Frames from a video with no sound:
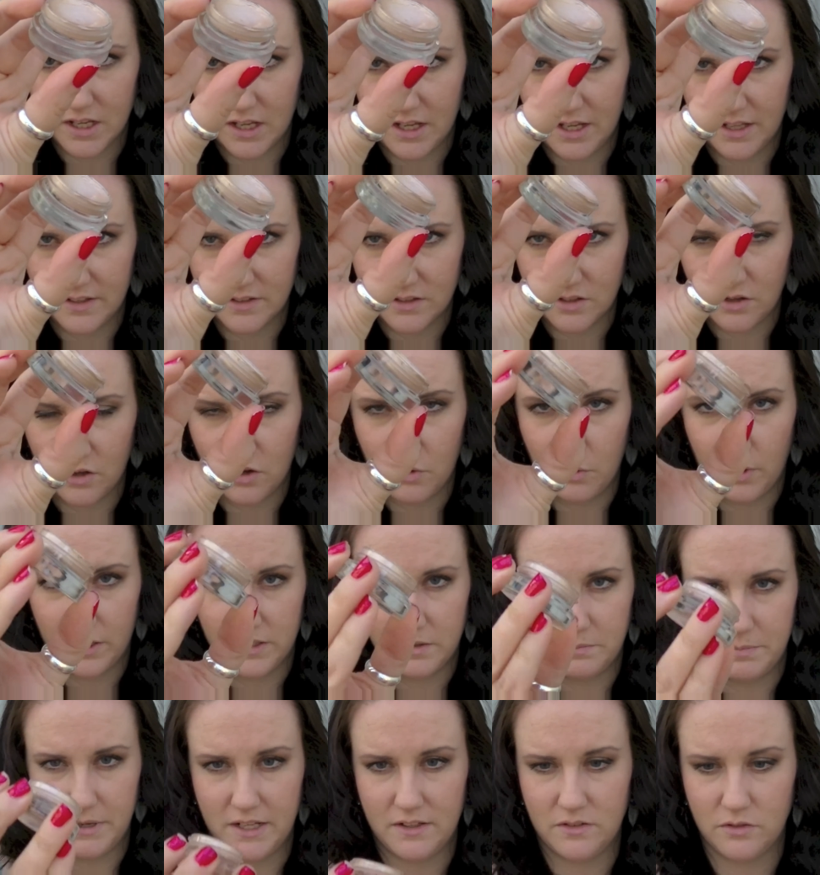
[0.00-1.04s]
It's got
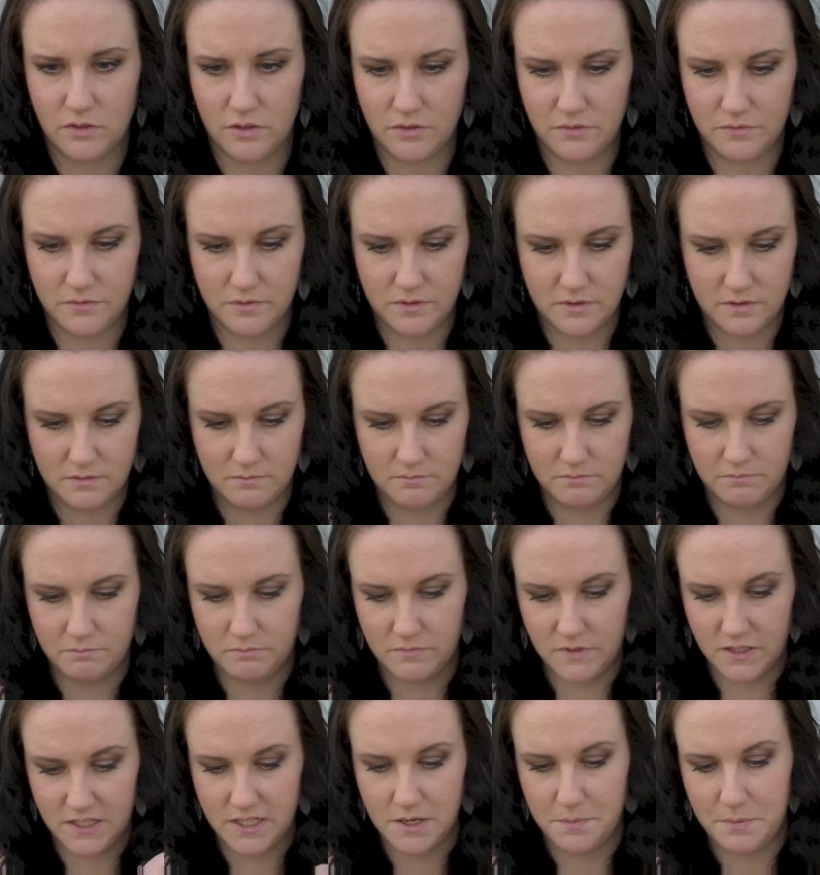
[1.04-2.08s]
quite a big sort of
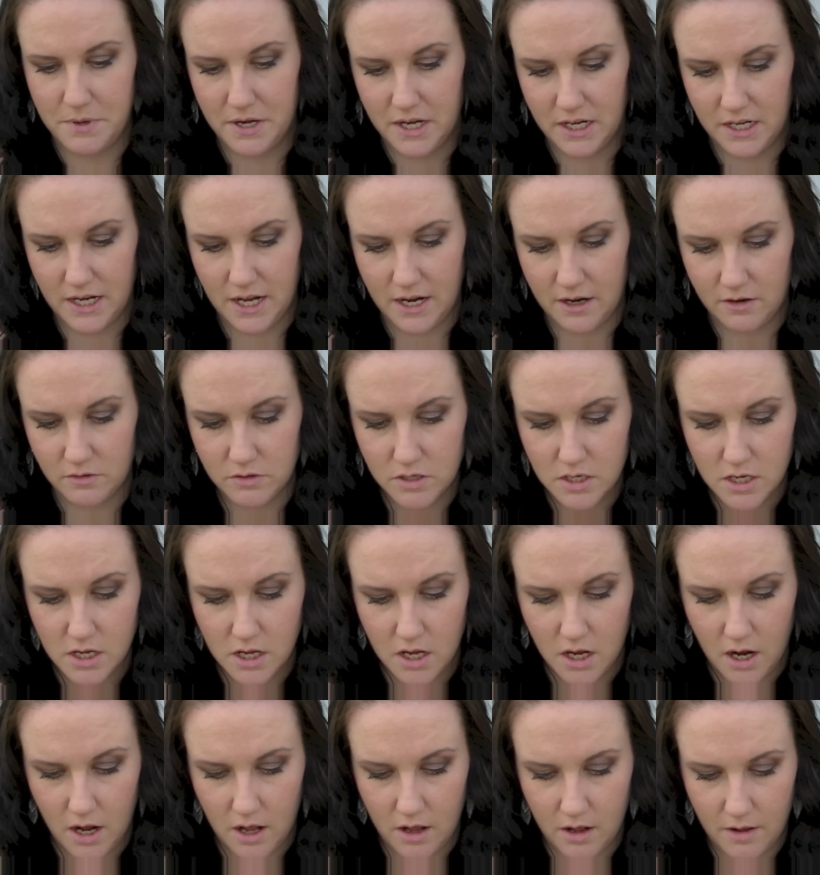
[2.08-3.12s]
dip in it now.
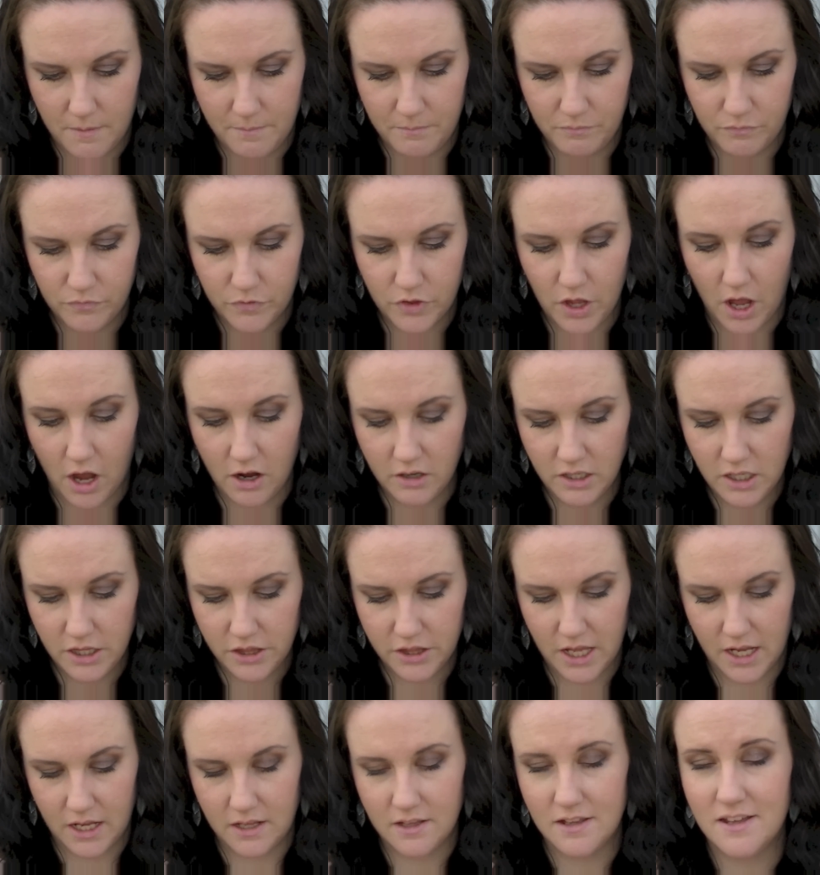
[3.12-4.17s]
The only
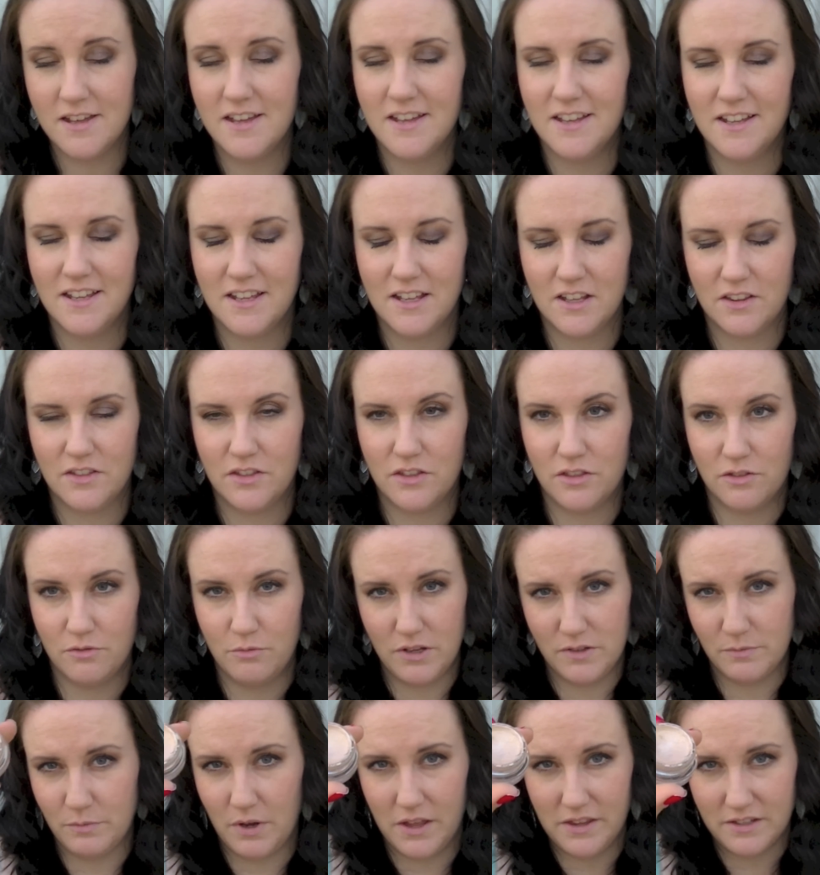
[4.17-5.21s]
thing, the
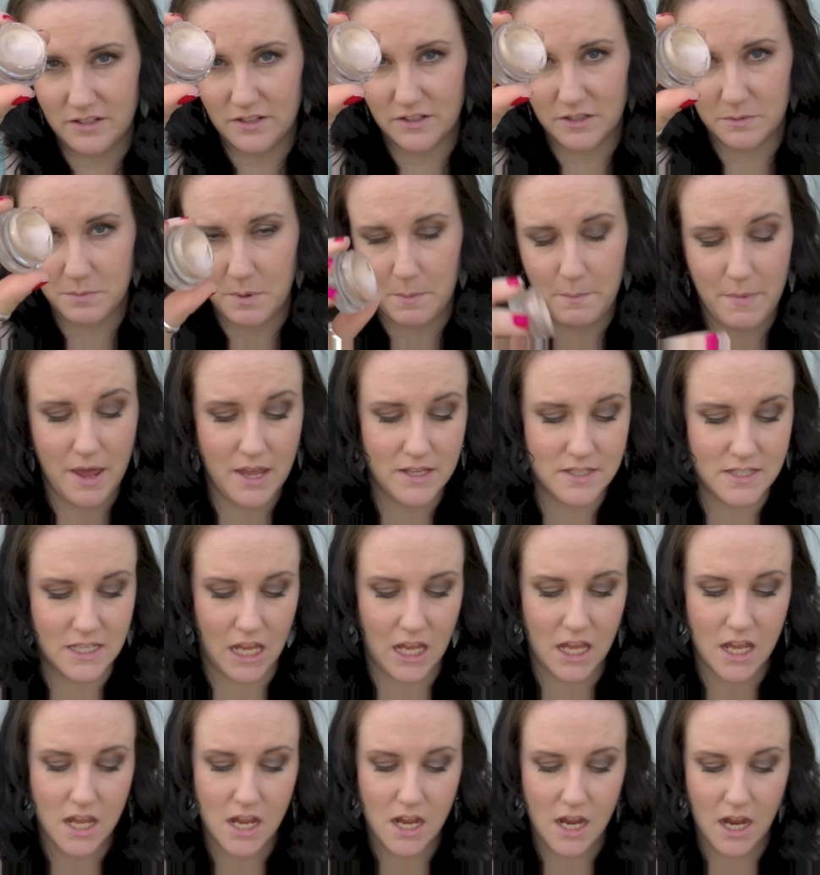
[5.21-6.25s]
reason why this looks a bit
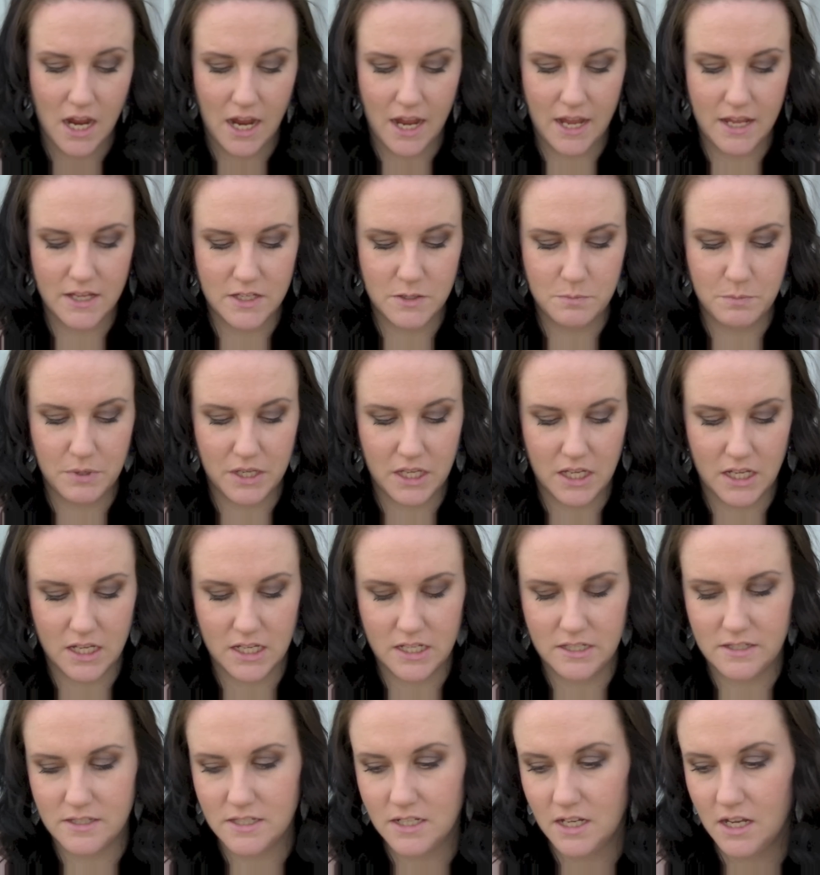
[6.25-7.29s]
messy is
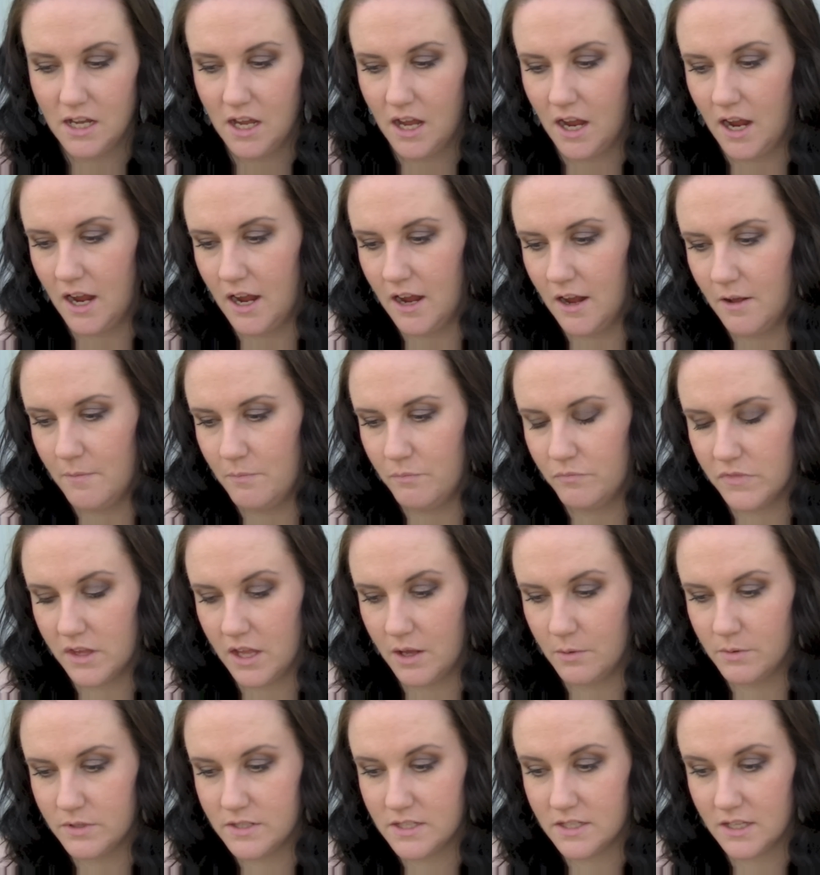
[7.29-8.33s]
because
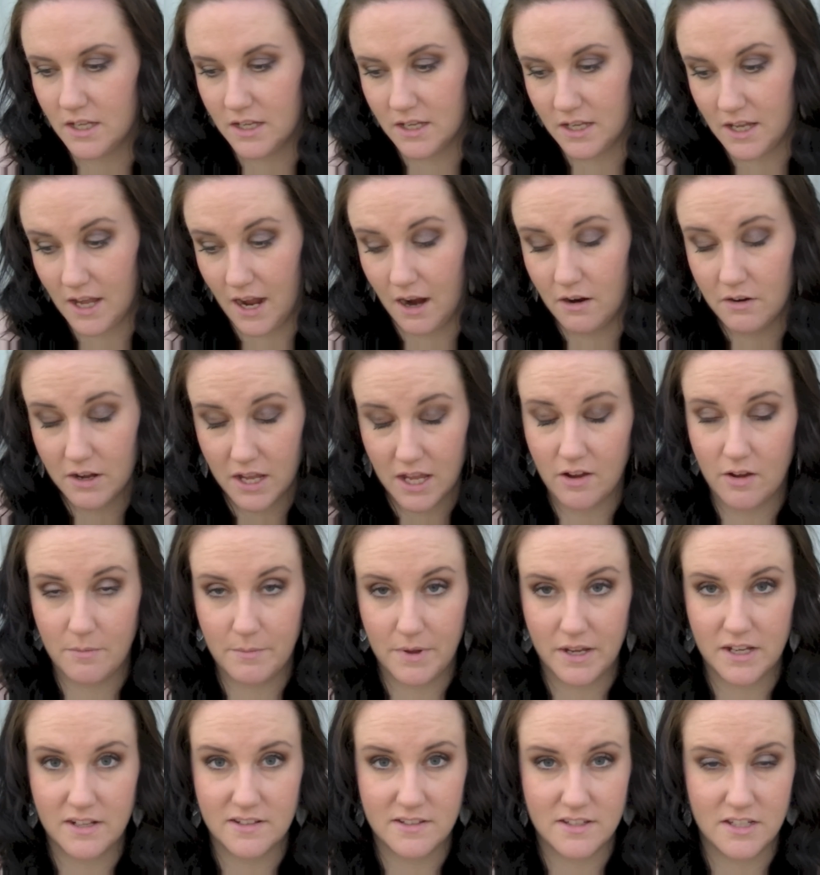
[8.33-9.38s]
it was out here in
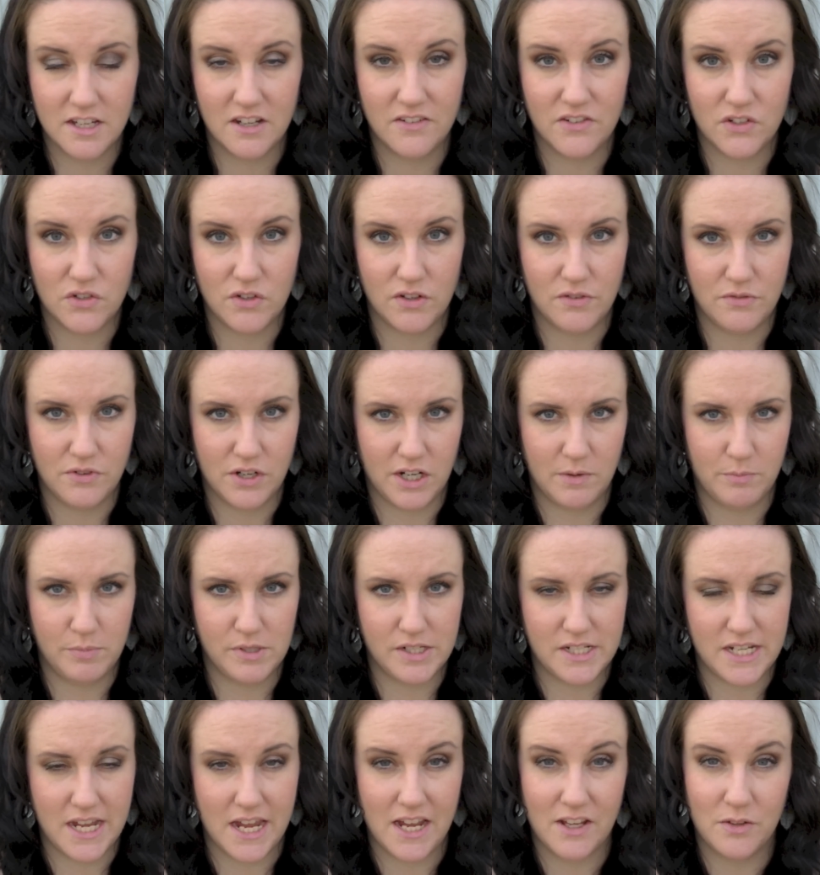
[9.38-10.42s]
my conservatory for a couple
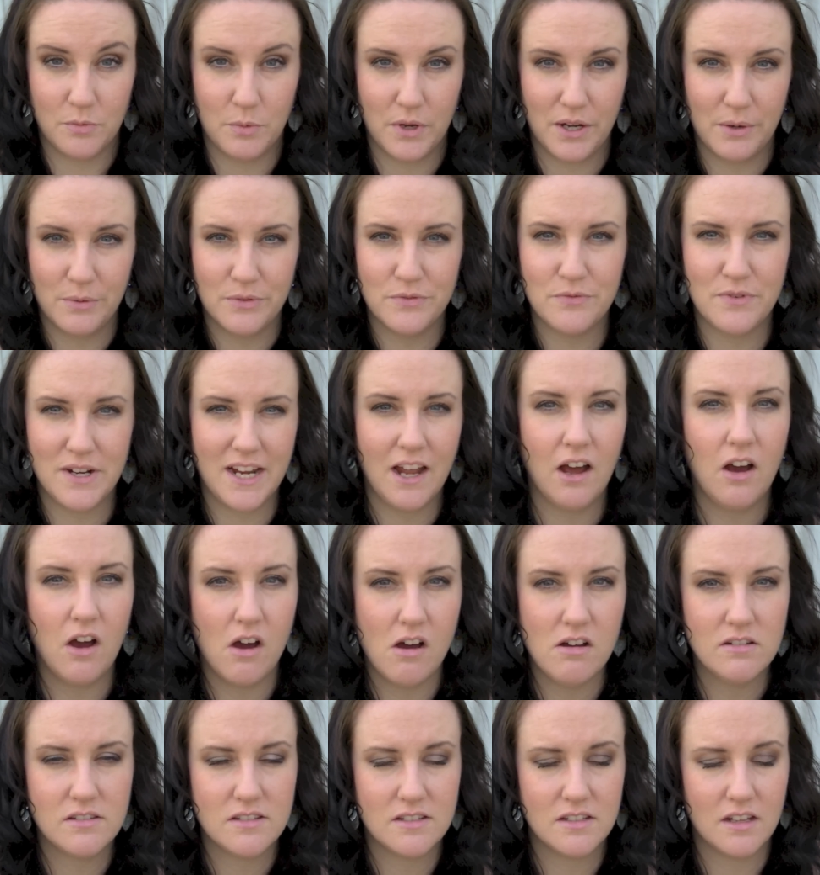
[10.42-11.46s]
of days when it was really
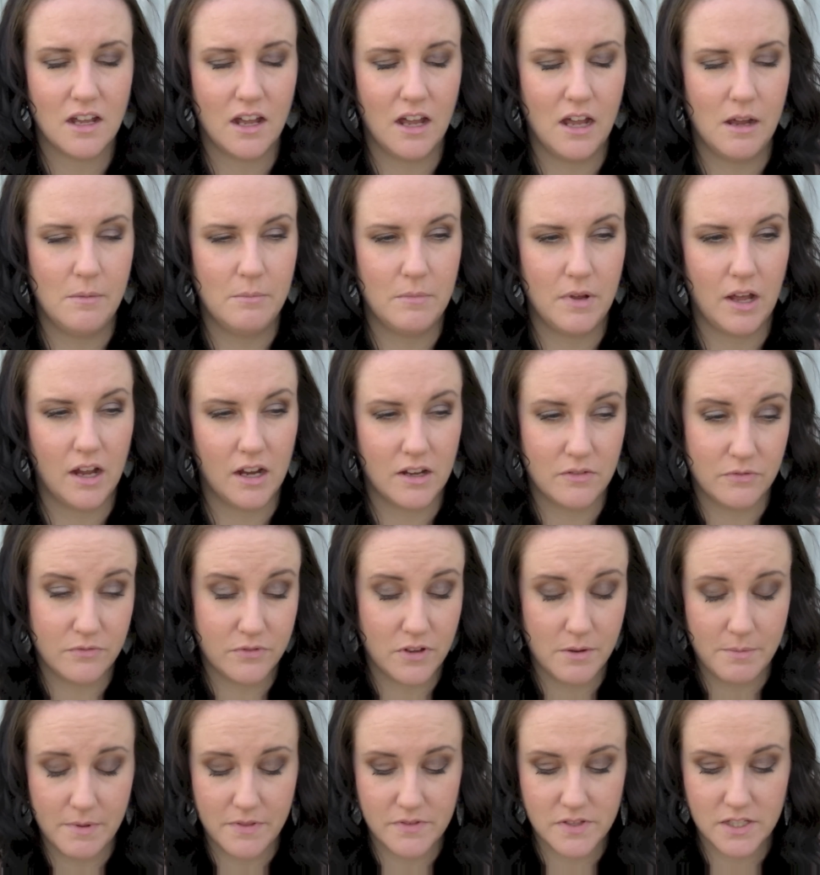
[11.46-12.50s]
hot a
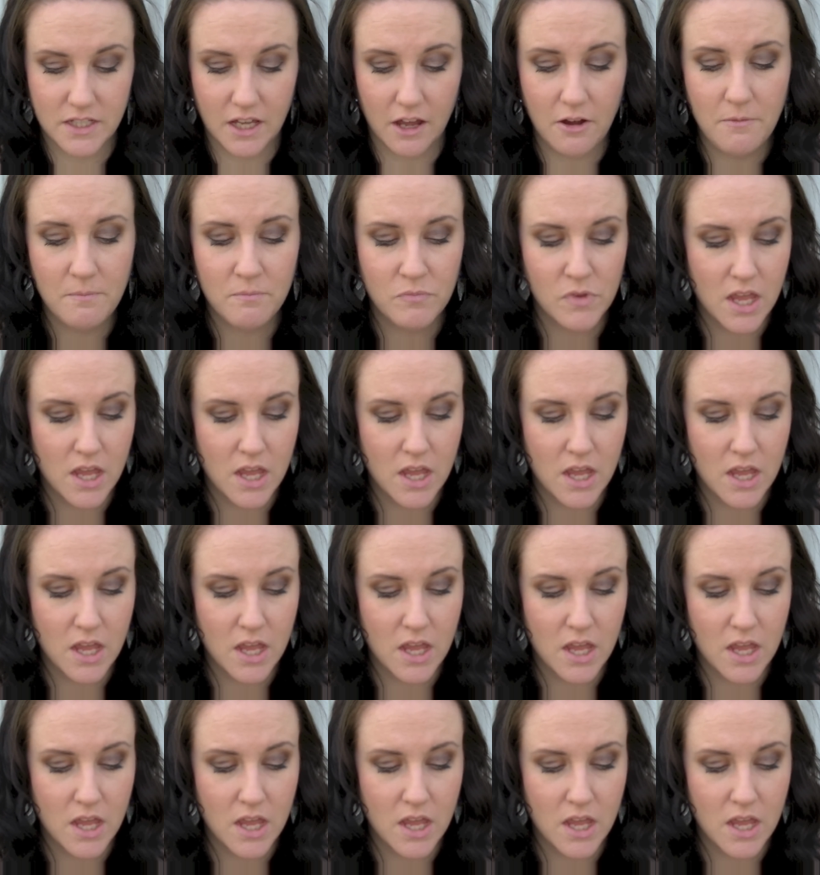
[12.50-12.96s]
few months ago.